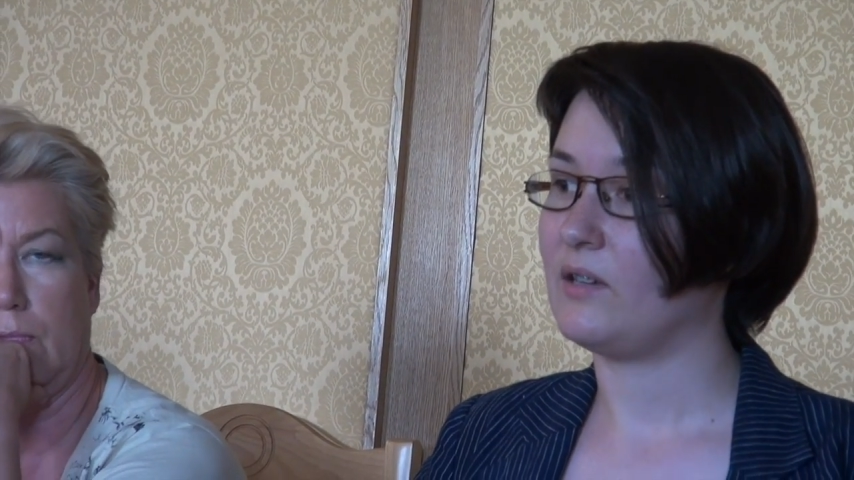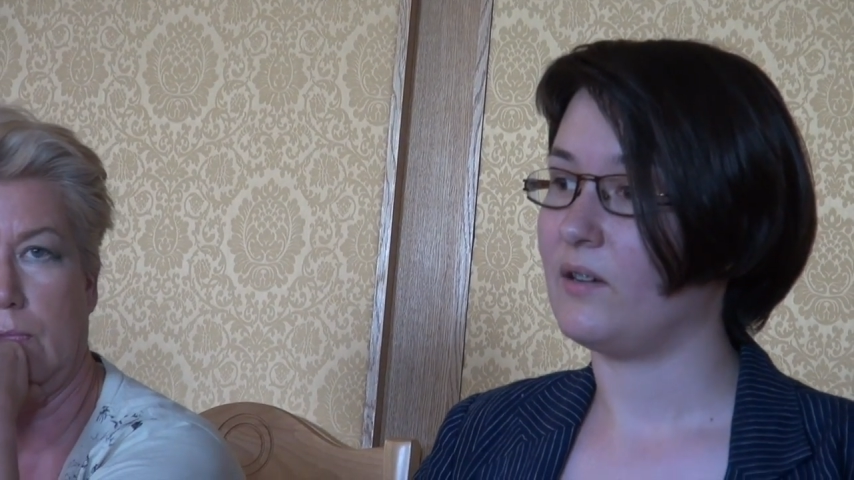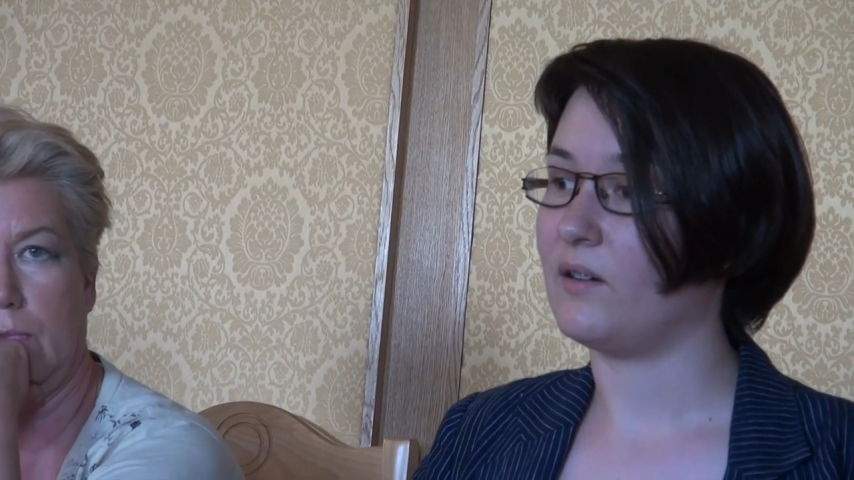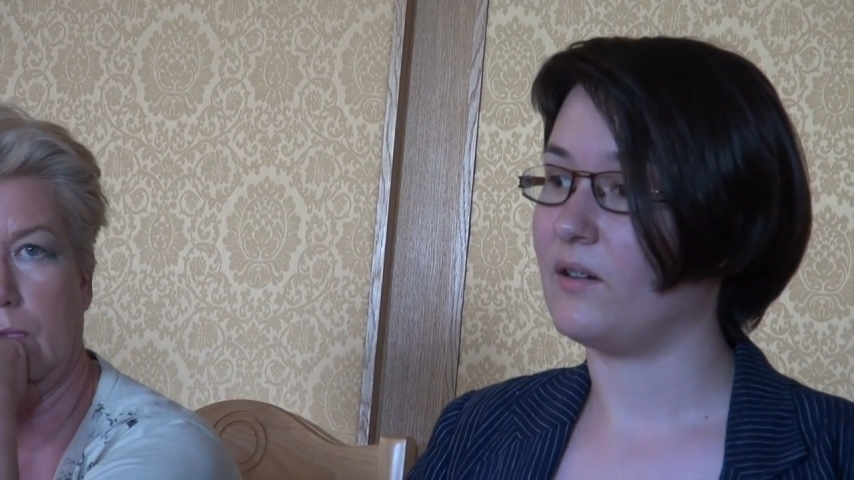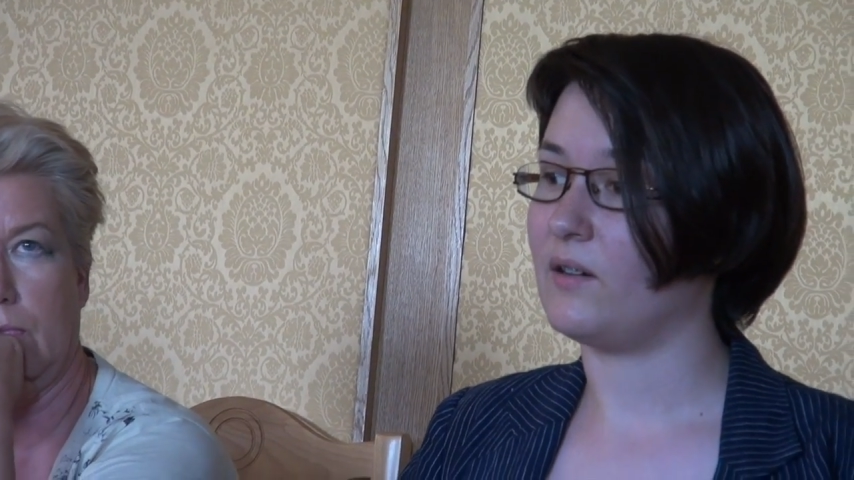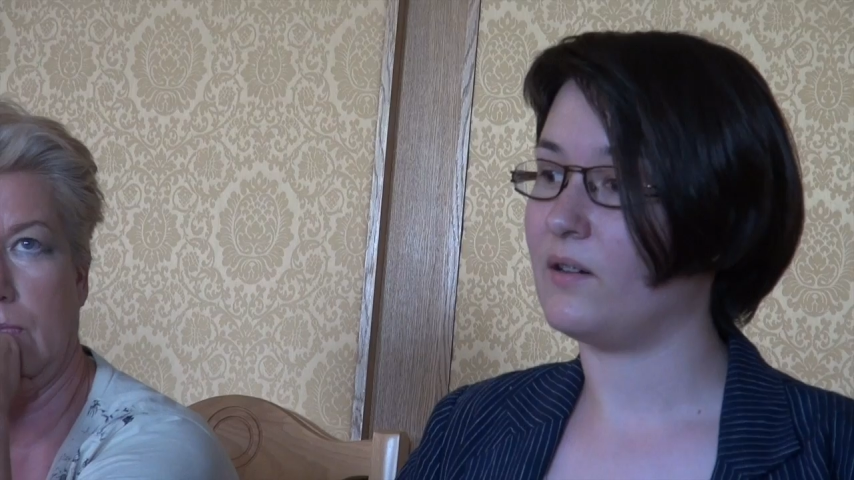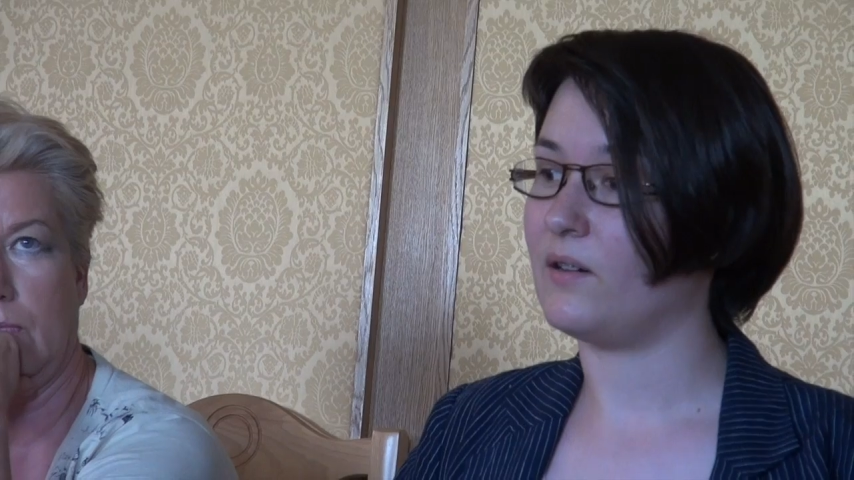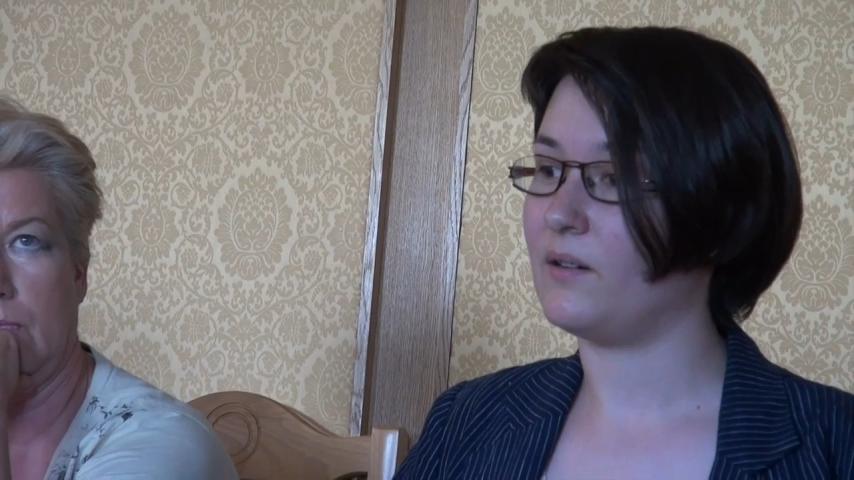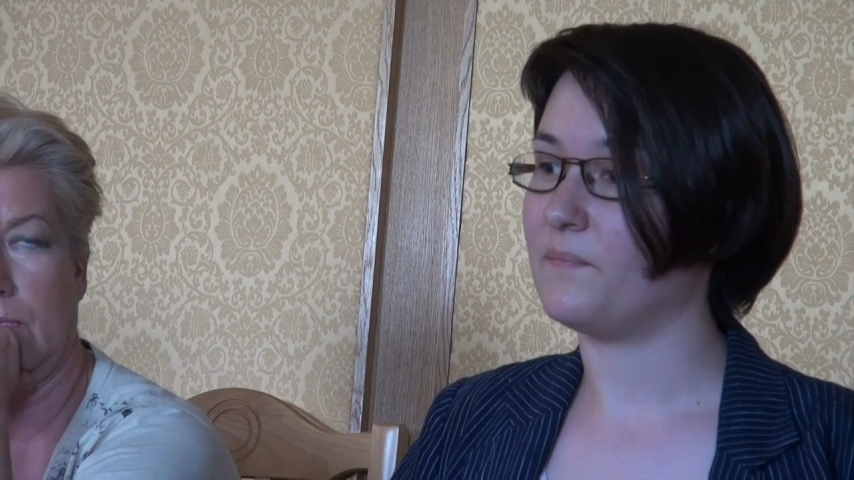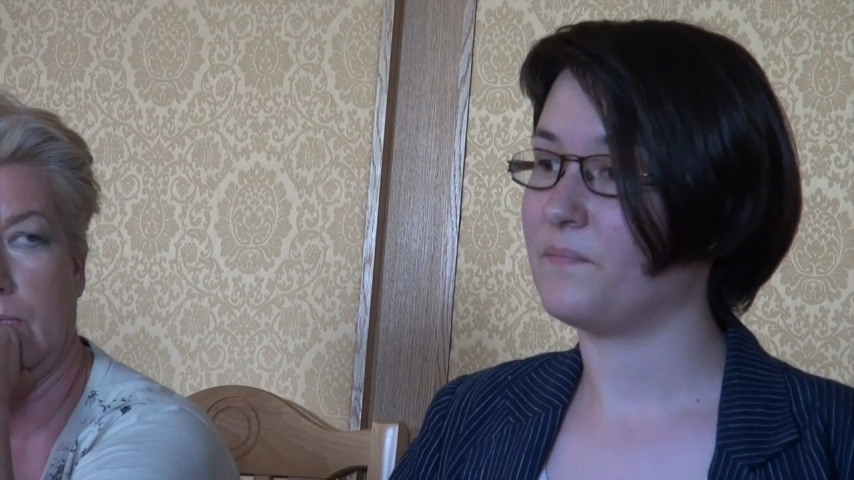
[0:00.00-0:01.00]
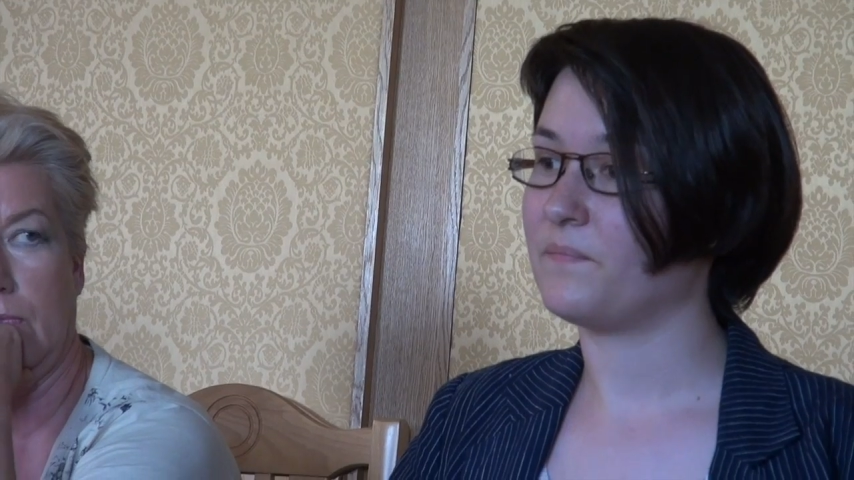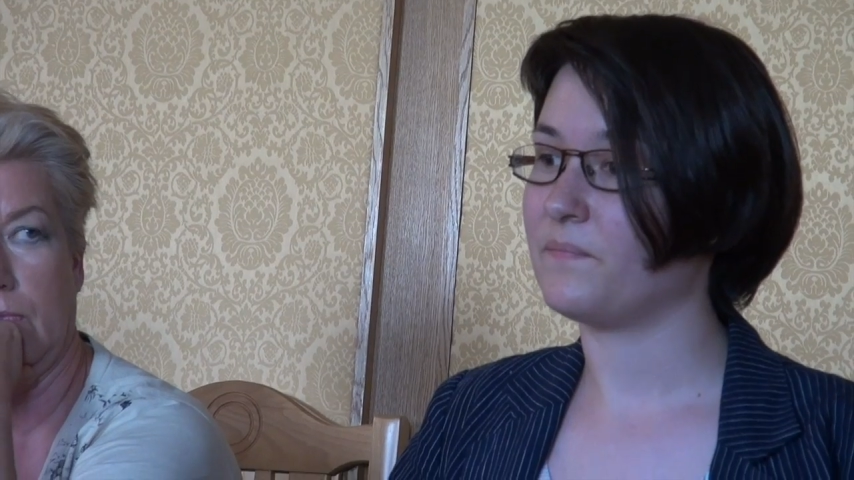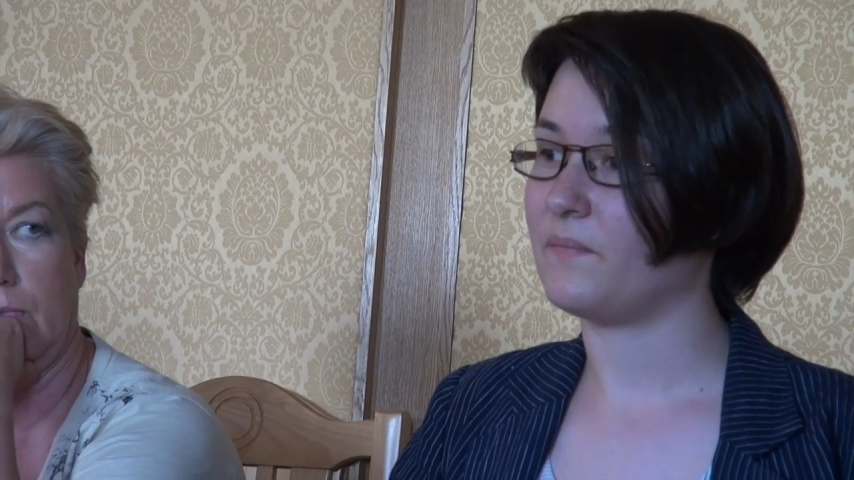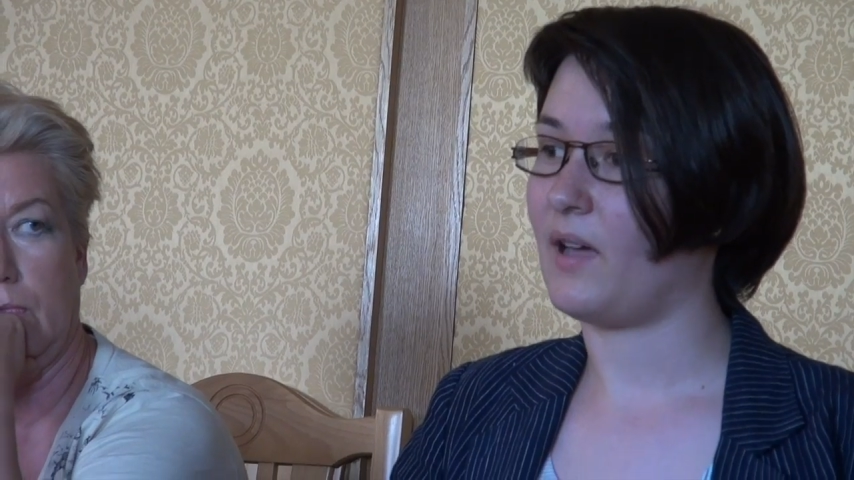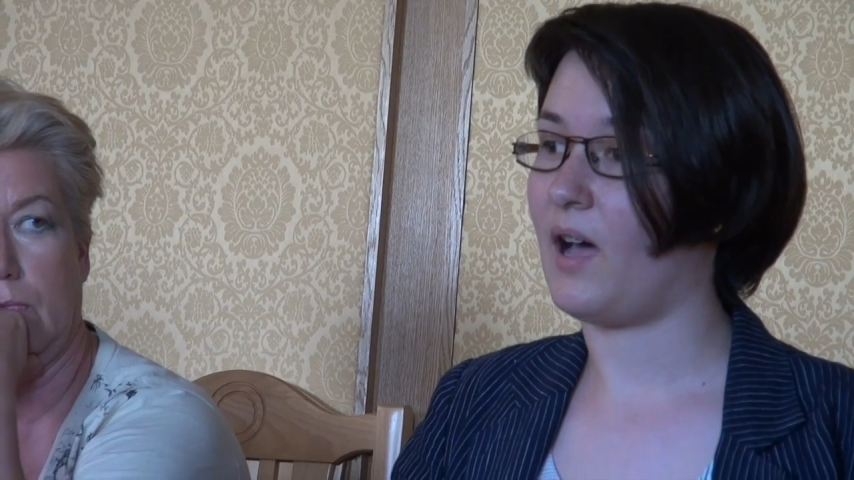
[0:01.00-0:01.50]

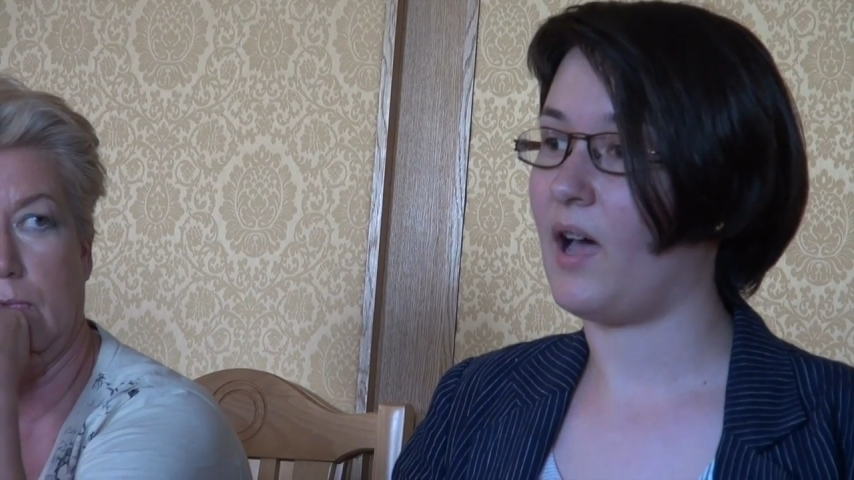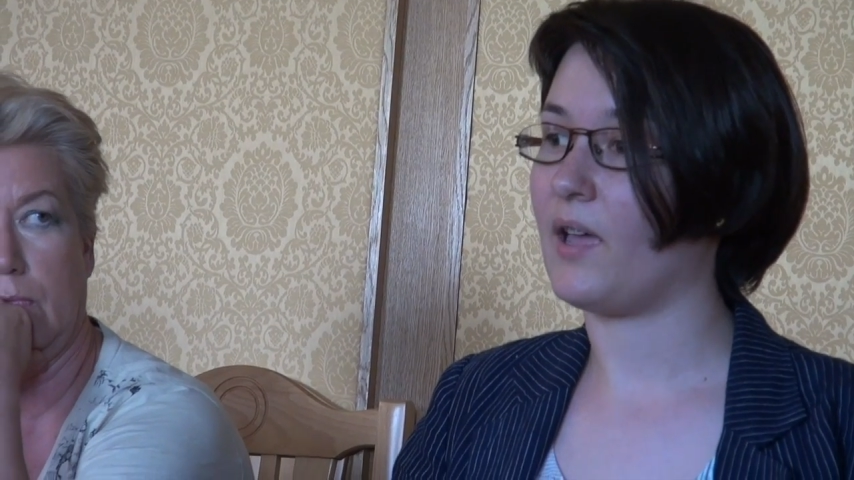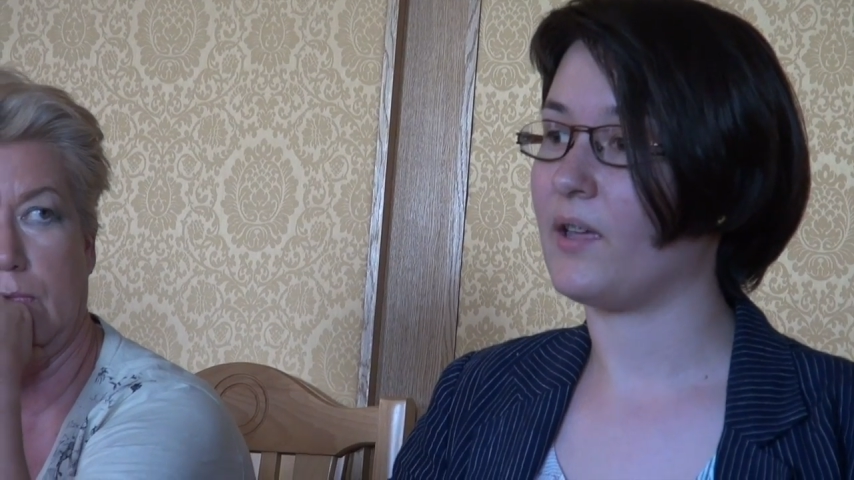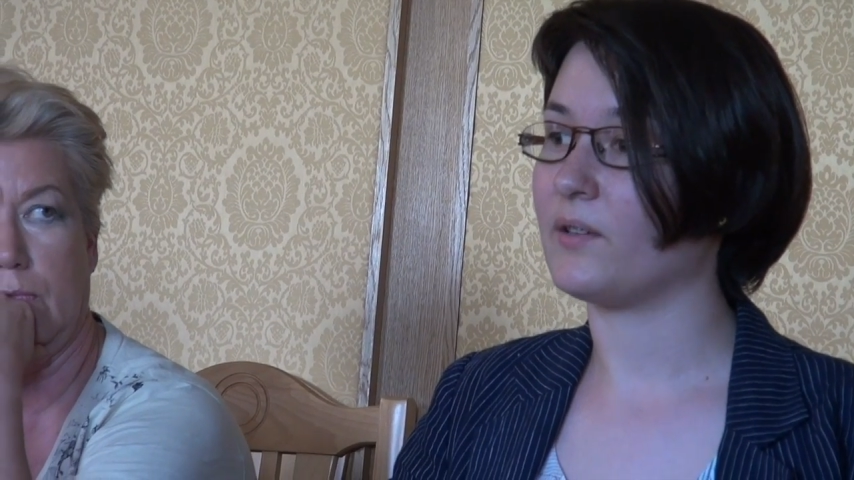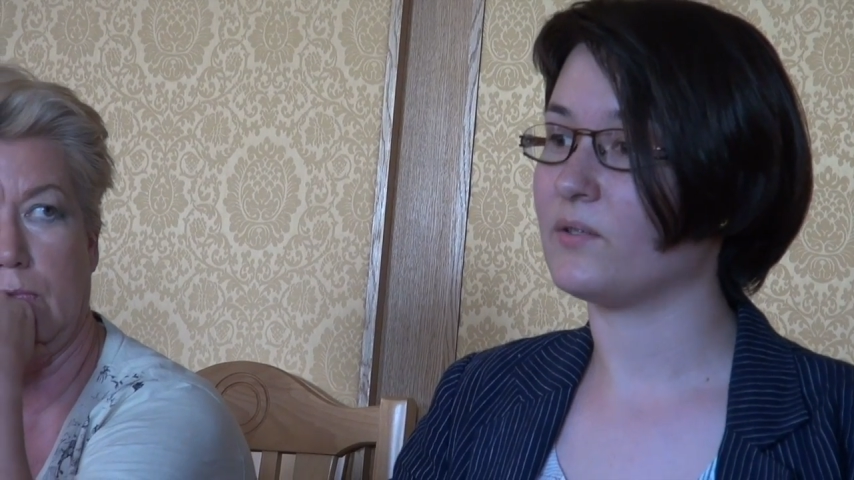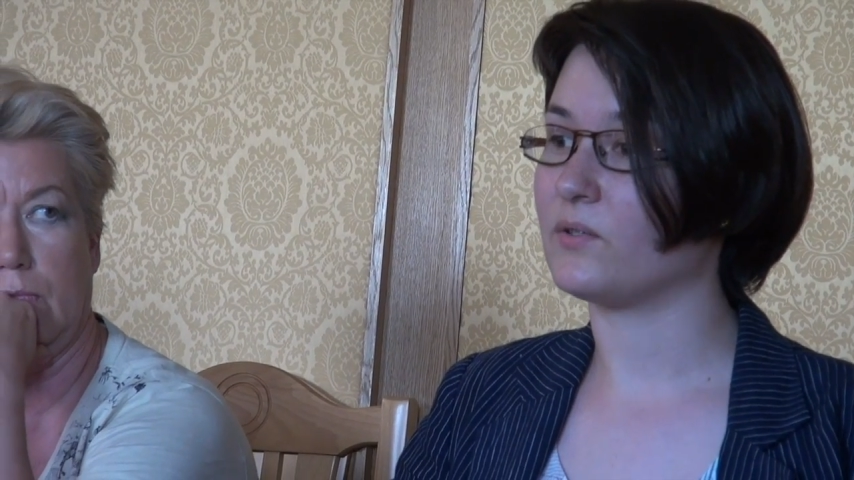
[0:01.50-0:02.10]
I